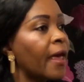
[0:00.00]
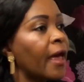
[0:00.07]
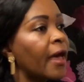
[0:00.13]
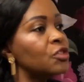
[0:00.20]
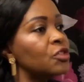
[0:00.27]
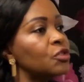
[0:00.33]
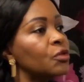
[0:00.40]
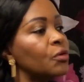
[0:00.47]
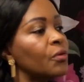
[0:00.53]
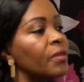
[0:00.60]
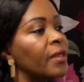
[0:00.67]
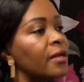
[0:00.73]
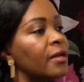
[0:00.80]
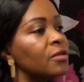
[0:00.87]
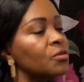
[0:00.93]
And you know
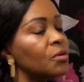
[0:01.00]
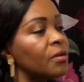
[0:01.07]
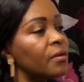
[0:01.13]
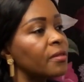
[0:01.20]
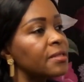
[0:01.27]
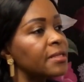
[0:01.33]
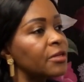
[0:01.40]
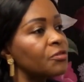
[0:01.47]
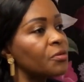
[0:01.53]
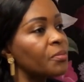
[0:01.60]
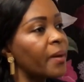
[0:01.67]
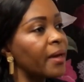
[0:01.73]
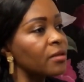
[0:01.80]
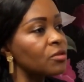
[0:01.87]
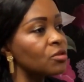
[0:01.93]
that the central
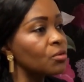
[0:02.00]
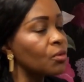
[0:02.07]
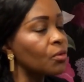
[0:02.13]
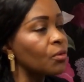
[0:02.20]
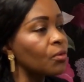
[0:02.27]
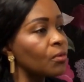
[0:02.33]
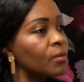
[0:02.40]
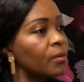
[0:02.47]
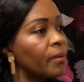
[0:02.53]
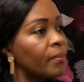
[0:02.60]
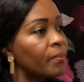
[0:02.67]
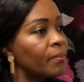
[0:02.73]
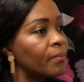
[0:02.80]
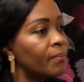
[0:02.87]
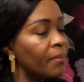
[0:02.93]
bank's
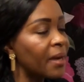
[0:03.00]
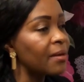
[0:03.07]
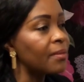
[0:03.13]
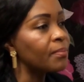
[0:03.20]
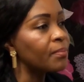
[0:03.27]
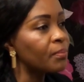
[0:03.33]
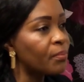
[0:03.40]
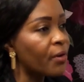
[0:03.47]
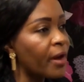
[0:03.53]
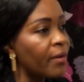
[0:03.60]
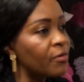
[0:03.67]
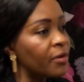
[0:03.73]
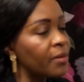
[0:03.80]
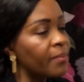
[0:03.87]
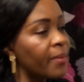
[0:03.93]
main
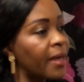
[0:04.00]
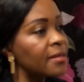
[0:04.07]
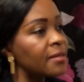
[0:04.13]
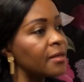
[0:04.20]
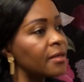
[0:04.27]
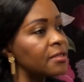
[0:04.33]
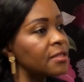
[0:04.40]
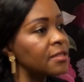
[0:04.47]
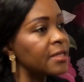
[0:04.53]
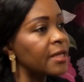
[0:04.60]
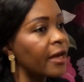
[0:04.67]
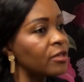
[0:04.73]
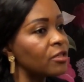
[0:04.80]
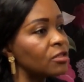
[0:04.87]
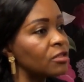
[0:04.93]
primary mandate is
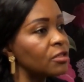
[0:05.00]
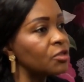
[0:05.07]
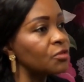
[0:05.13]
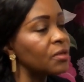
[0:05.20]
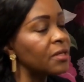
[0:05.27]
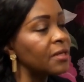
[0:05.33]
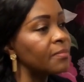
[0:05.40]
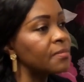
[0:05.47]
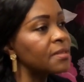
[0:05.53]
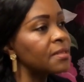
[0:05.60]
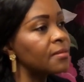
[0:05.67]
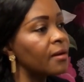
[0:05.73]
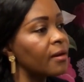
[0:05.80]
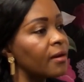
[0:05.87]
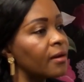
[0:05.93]
actually to keep
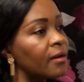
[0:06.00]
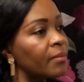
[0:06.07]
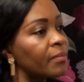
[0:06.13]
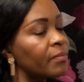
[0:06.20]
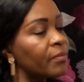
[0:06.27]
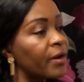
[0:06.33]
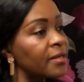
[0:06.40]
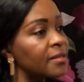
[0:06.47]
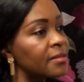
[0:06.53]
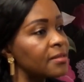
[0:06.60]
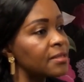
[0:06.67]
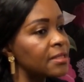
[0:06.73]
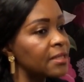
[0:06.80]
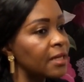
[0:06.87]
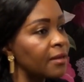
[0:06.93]
prices
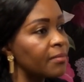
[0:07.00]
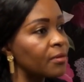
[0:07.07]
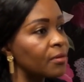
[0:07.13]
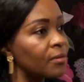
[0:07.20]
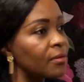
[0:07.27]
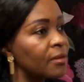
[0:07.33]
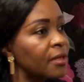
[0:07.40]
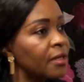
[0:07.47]
stable.